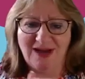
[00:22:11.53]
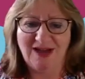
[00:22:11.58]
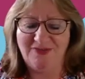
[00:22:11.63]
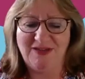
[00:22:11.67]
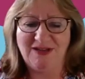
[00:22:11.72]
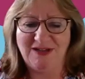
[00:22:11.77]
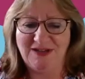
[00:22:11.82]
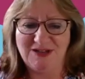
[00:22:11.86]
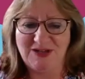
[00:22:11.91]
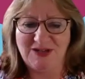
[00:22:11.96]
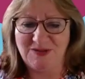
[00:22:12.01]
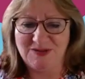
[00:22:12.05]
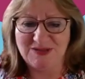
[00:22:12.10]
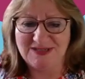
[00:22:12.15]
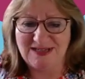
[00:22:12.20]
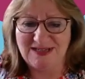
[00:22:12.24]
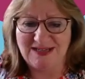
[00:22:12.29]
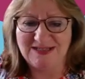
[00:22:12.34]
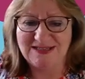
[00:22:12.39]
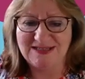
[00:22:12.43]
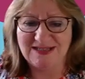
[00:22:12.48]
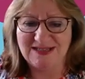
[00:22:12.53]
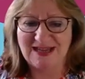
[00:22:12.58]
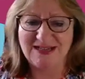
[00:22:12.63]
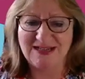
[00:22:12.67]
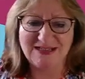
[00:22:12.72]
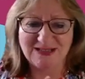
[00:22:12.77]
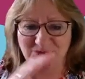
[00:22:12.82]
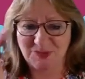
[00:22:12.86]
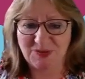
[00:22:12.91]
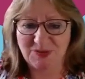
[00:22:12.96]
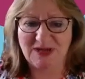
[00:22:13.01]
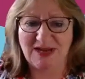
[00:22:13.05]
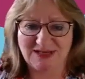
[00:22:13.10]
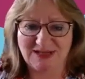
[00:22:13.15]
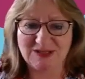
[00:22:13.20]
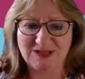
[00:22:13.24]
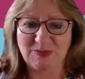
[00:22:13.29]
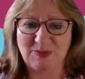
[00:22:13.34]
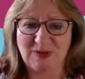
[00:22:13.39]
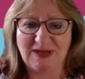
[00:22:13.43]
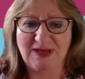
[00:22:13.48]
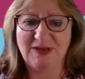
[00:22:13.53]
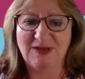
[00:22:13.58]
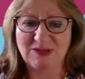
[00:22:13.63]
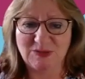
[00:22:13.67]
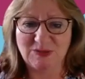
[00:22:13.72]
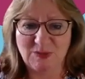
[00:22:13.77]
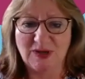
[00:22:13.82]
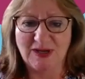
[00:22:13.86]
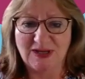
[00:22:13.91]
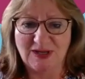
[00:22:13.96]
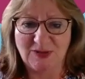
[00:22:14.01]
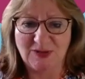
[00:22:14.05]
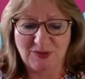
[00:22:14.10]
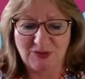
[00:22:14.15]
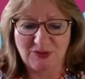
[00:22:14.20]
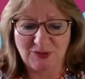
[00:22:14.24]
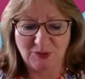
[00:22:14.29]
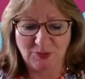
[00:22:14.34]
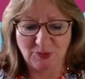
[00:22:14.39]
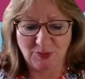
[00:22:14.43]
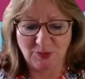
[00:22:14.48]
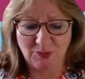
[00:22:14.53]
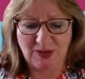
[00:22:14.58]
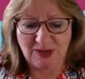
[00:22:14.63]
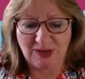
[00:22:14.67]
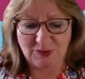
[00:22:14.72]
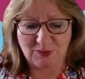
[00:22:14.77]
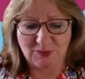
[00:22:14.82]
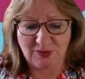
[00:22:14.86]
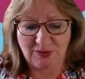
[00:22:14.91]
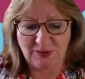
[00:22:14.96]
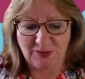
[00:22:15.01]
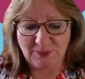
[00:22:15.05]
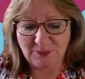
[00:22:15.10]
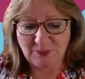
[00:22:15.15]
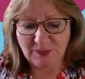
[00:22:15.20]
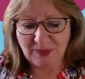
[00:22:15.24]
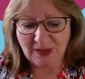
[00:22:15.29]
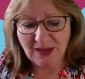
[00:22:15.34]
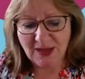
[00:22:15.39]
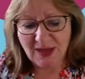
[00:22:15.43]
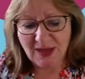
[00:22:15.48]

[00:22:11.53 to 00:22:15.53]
and then you don't see us again till the next week. It's working with you all the way through.